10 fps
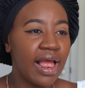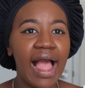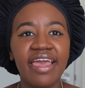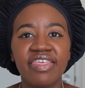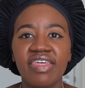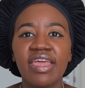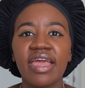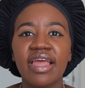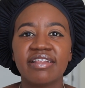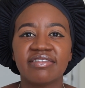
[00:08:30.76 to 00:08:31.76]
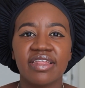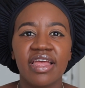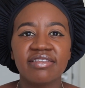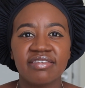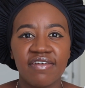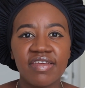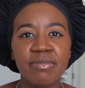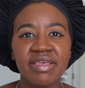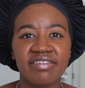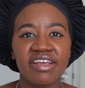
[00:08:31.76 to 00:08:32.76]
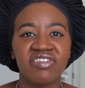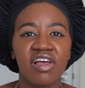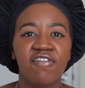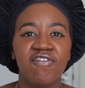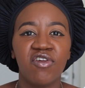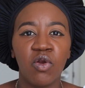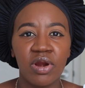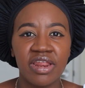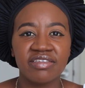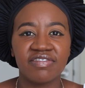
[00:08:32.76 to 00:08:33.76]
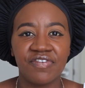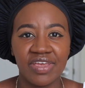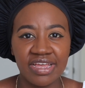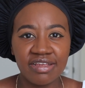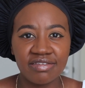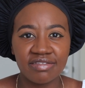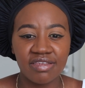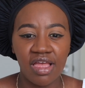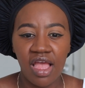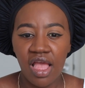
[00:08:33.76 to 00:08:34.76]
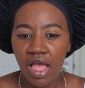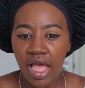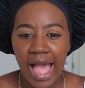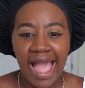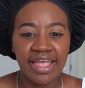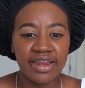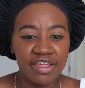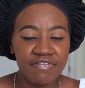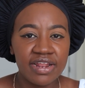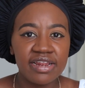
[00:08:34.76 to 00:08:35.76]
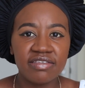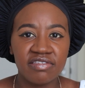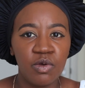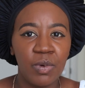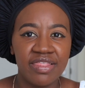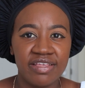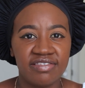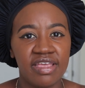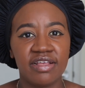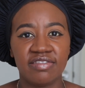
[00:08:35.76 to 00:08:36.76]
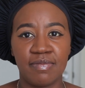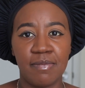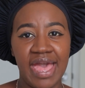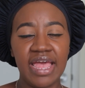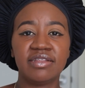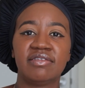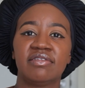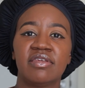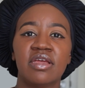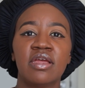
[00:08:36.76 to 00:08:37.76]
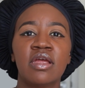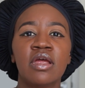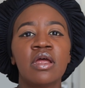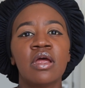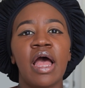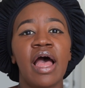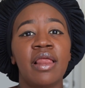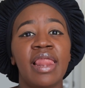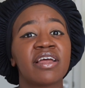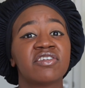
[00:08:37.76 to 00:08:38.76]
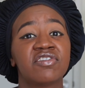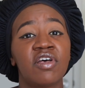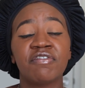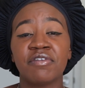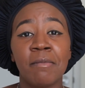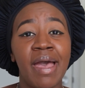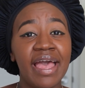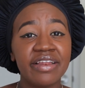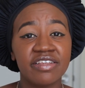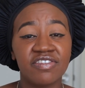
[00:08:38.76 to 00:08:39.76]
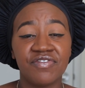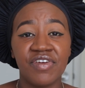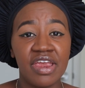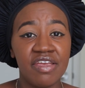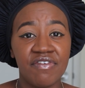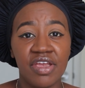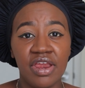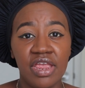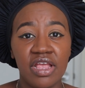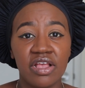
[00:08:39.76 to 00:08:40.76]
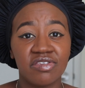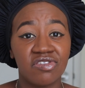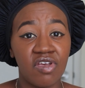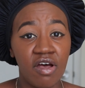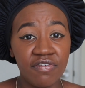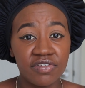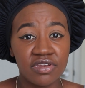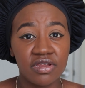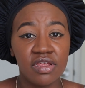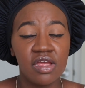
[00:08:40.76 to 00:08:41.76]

I think it's giving me such a flawless face. I can definitely see why they say it's matte, like a soft matte. It's very, very soft.